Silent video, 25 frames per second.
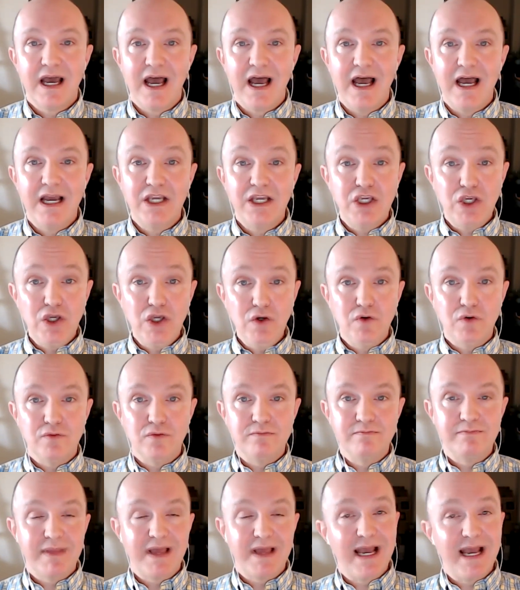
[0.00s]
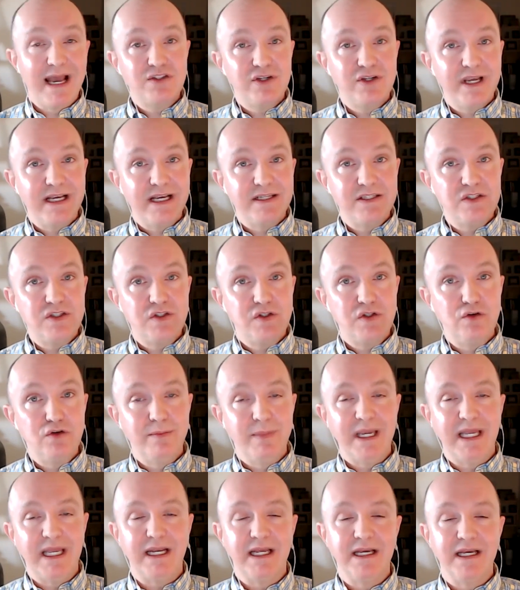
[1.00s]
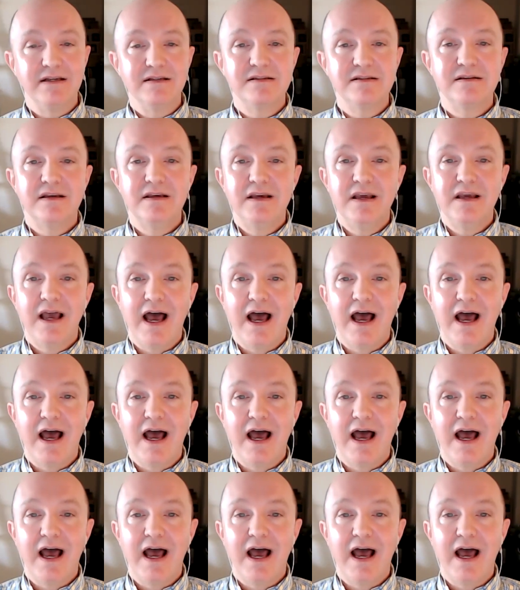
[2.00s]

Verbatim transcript: Uh, Q actually has two meanings.